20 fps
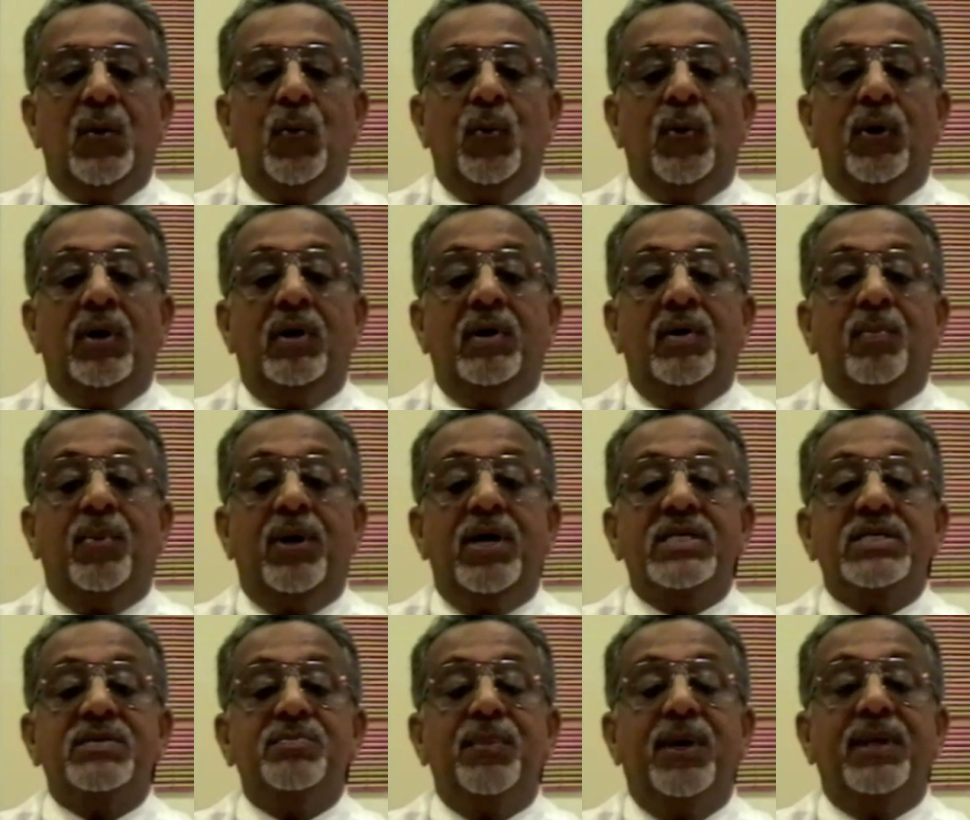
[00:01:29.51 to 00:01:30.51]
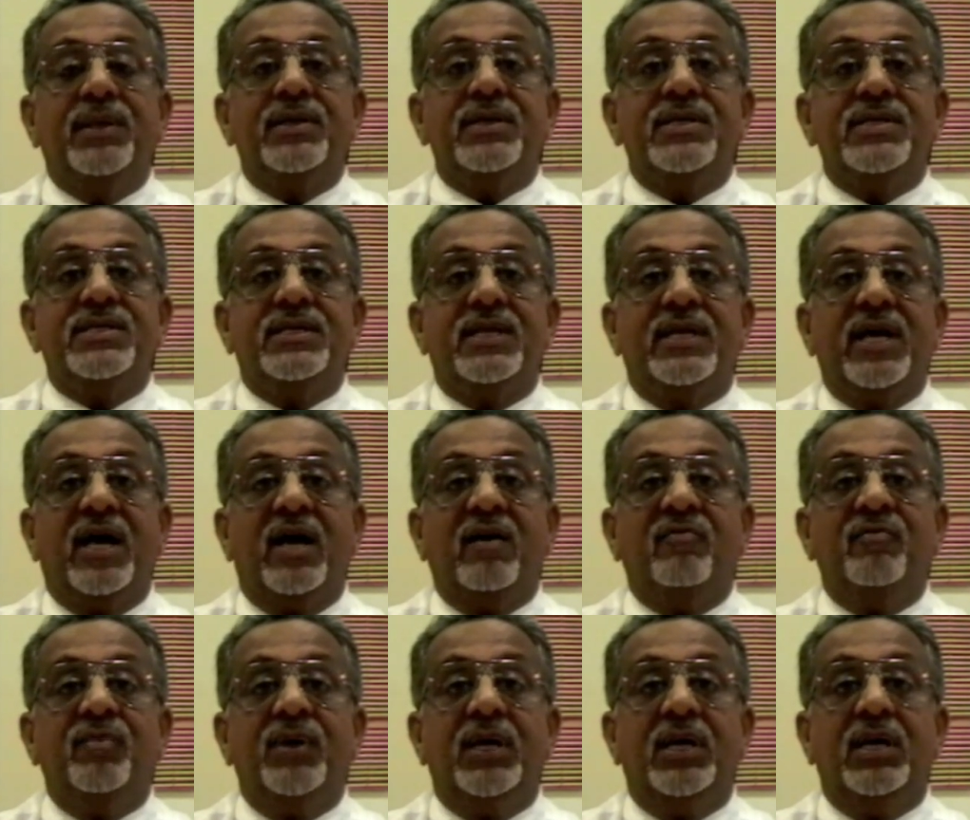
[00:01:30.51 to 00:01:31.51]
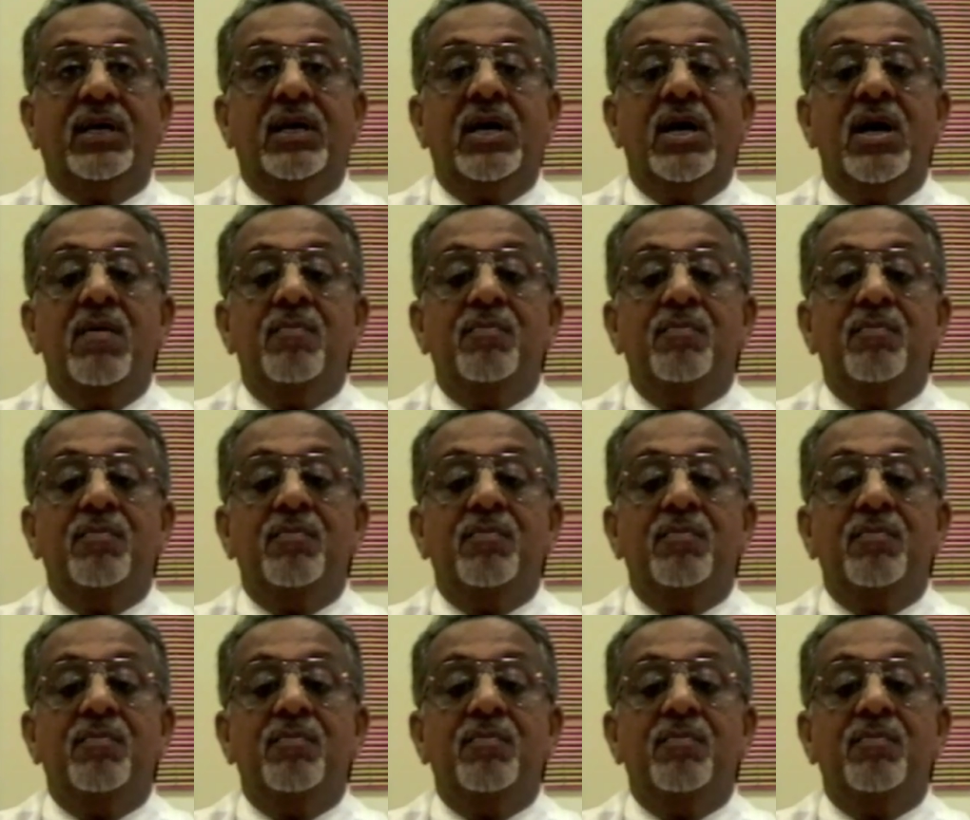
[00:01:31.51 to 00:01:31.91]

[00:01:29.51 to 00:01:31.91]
will replace methods that have been